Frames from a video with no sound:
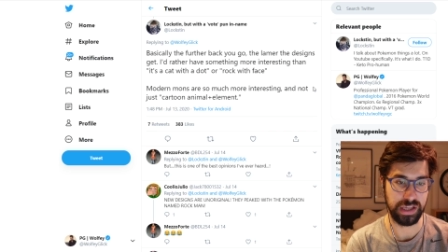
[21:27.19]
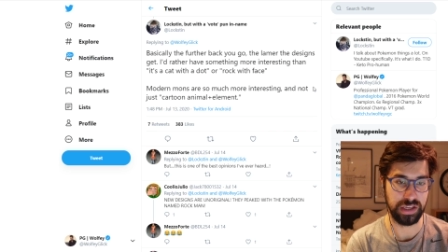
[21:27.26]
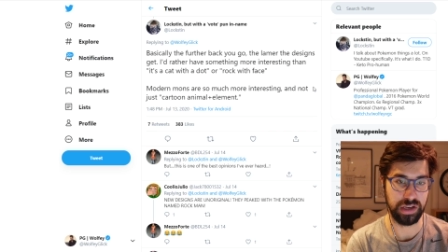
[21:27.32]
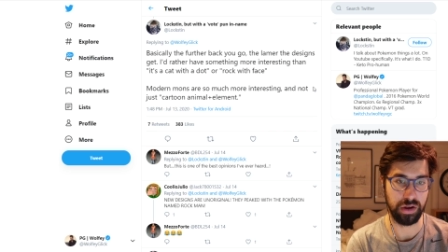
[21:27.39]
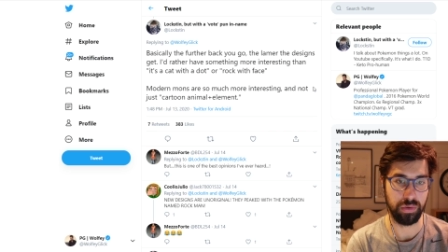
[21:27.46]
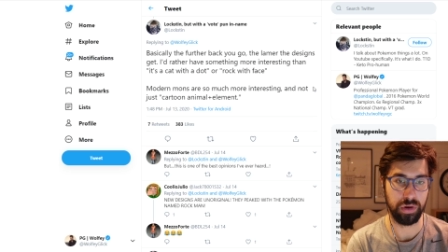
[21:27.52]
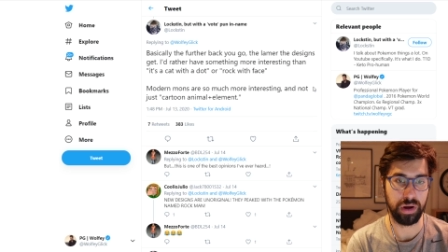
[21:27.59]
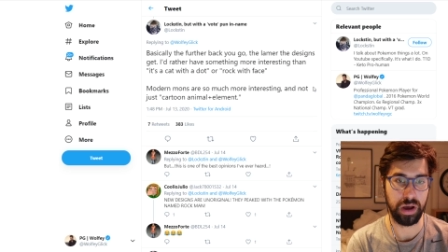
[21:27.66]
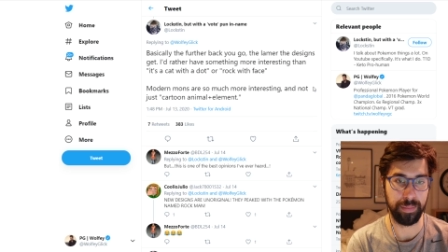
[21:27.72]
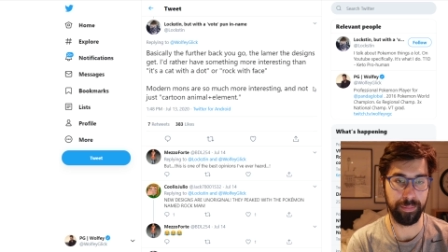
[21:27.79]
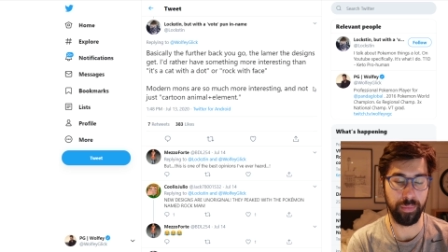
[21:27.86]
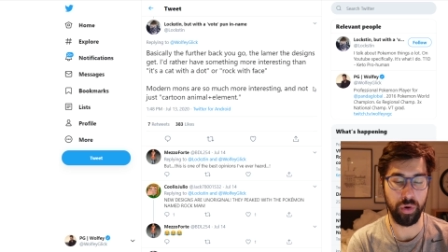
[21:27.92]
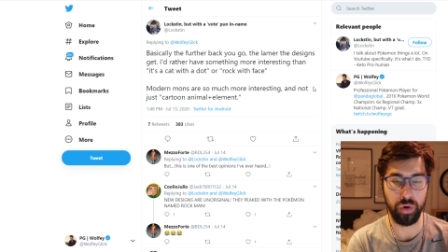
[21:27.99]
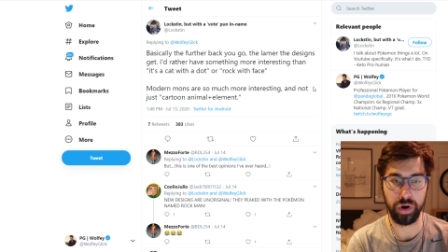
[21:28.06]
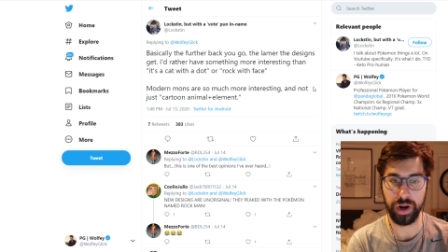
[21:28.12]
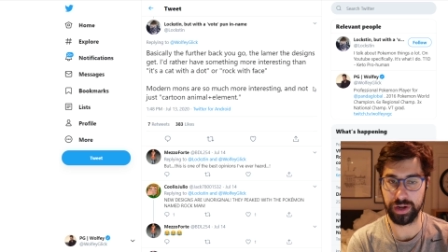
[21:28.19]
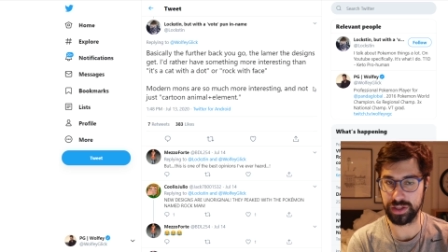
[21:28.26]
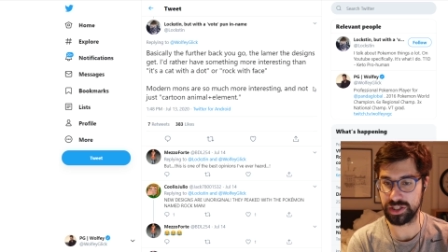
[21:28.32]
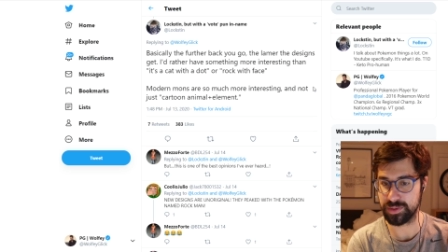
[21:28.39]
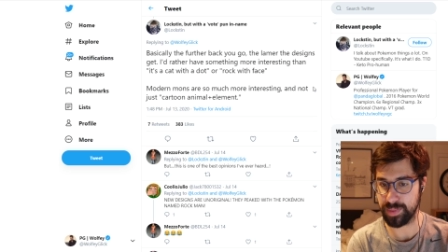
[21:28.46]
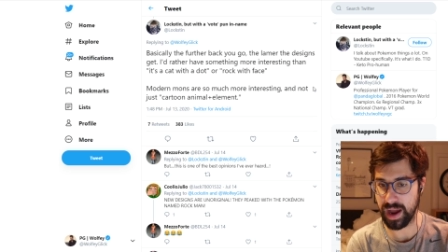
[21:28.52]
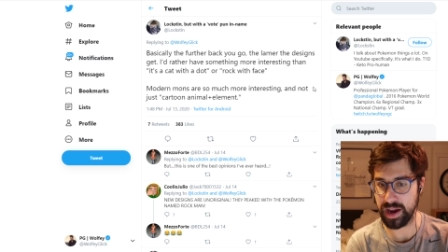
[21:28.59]
you know more
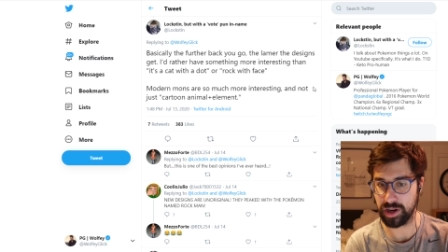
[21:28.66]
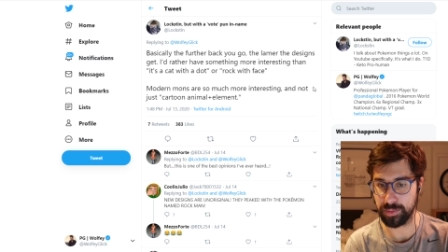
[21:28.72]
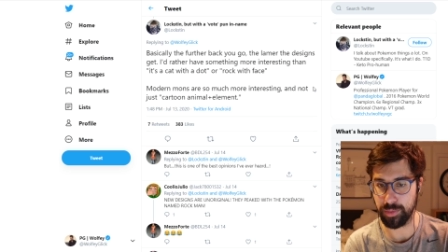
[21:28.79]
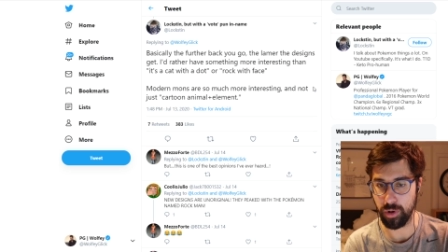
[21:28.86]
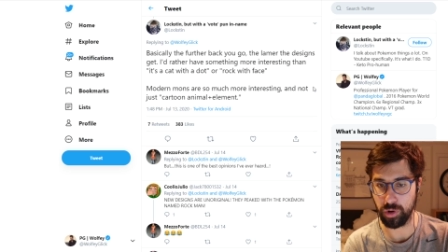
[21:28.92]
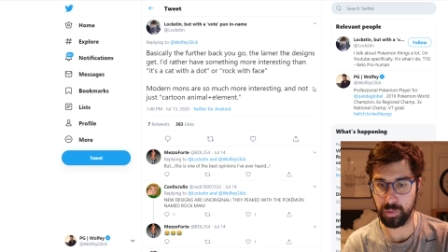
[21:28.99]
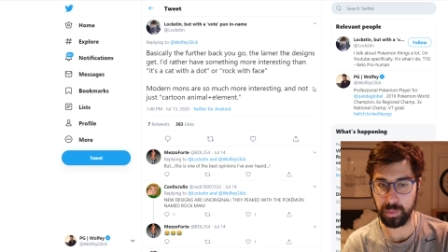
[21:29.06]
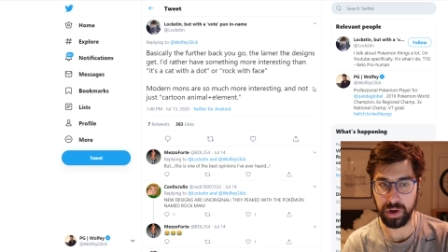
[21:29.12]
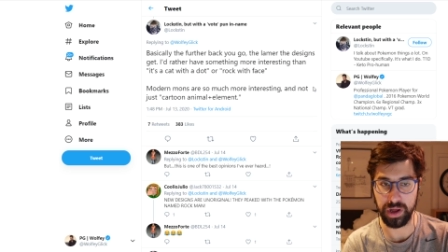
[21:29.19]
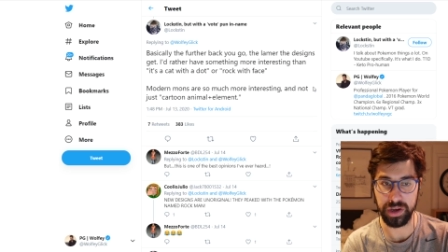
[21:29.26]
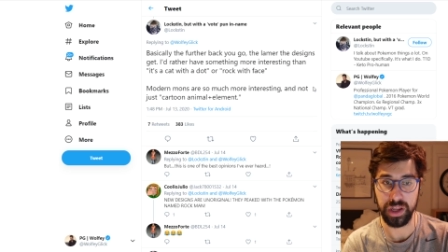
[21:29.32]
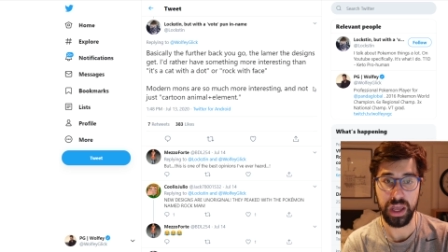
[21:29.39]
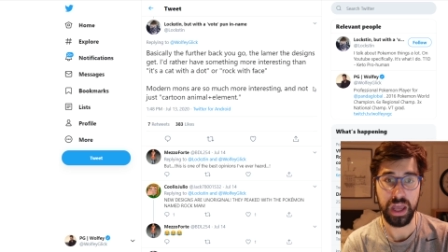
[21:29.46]
uninspired Pokemon.